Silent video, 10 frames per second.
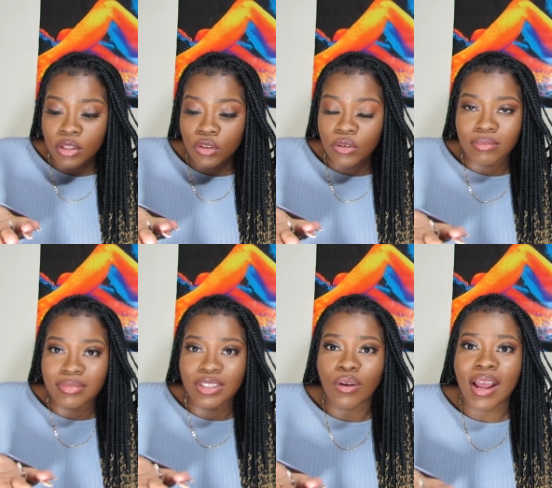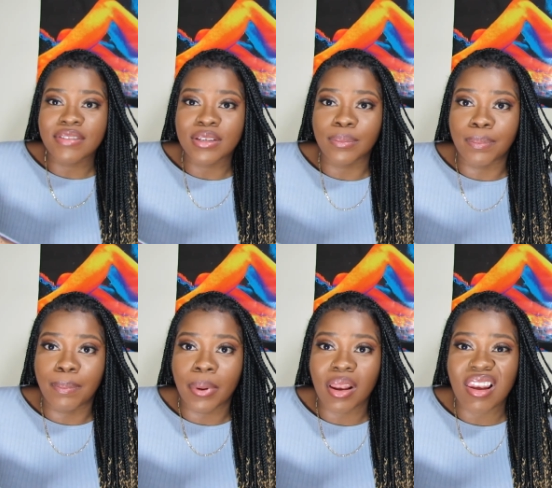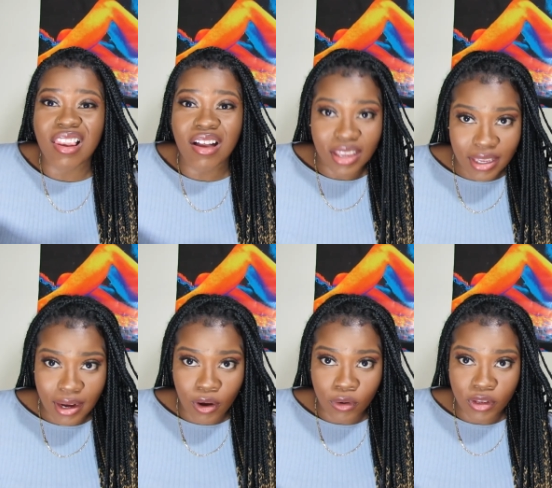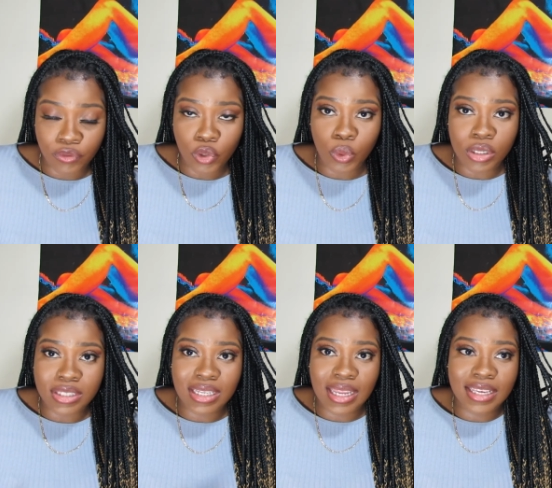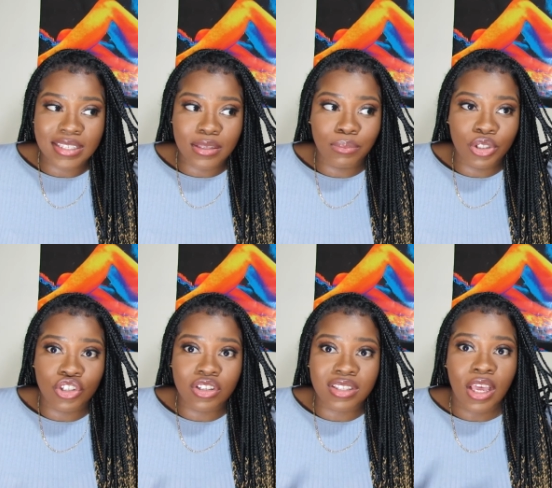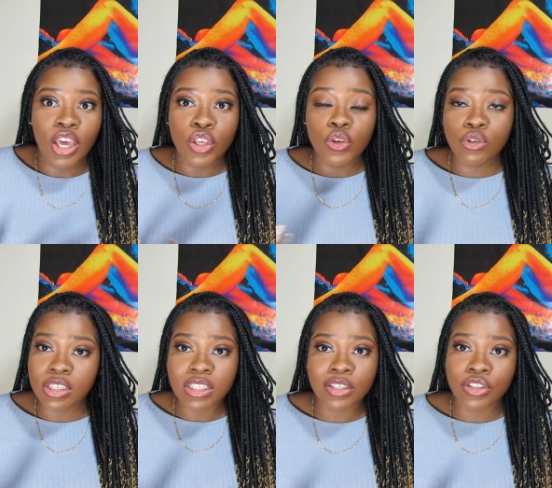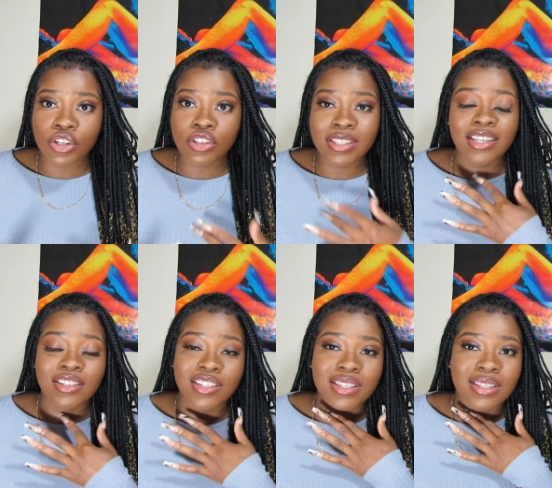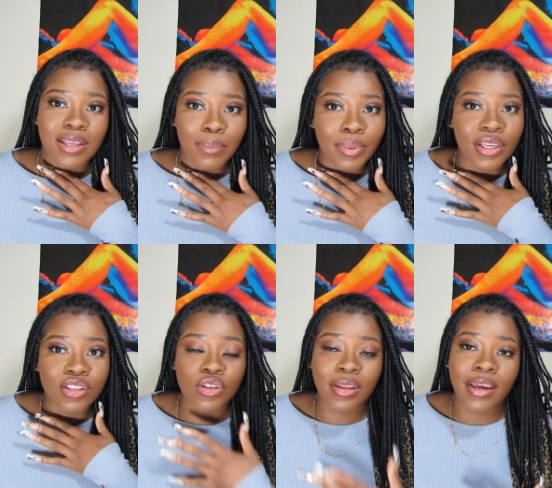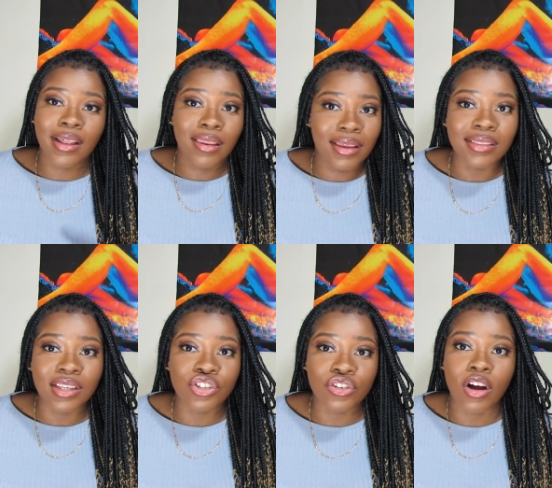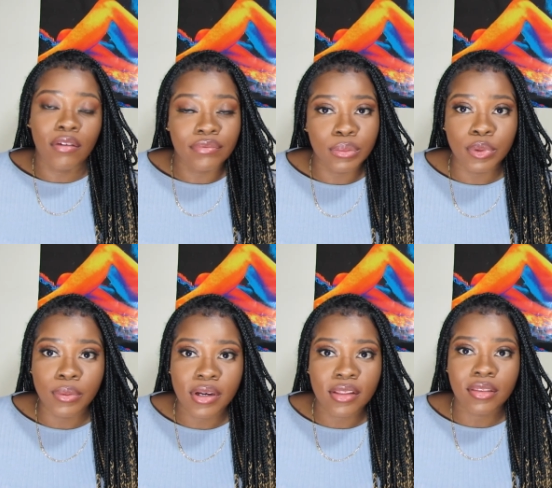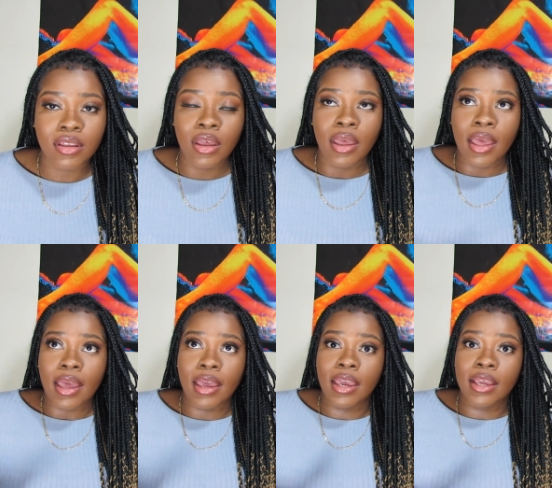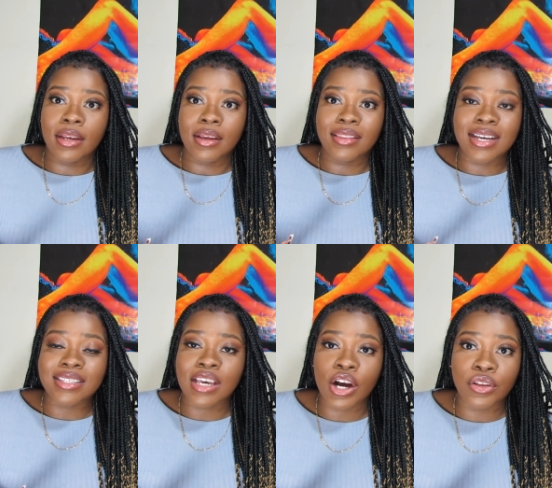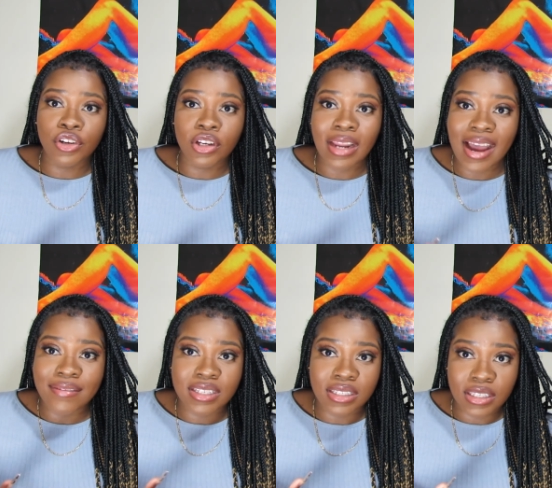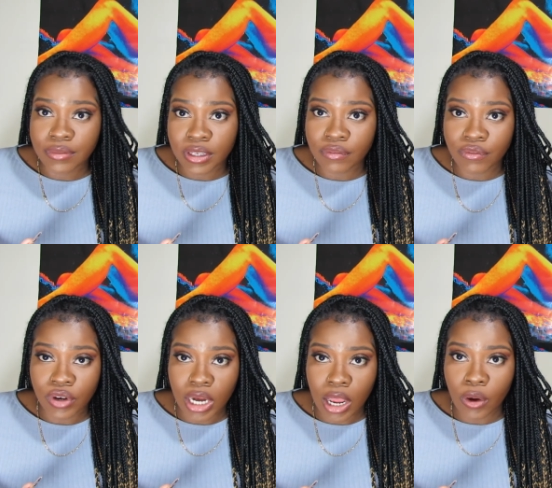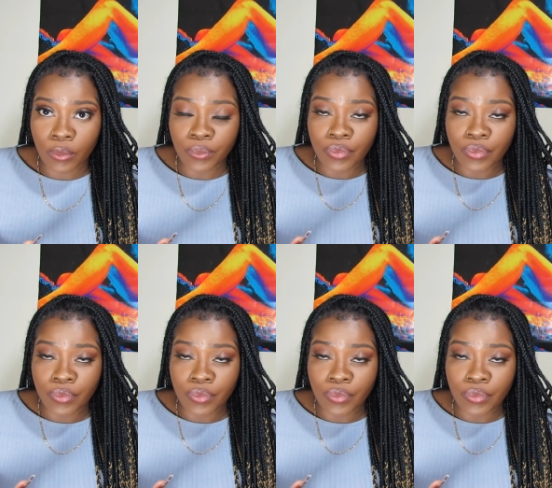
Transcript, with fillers: You you don't have to pluck it out. If you want to, like, simply just use the scissors and just snip it to like a length that you're comfortable with, and that's how you're gonna have to leave it for now.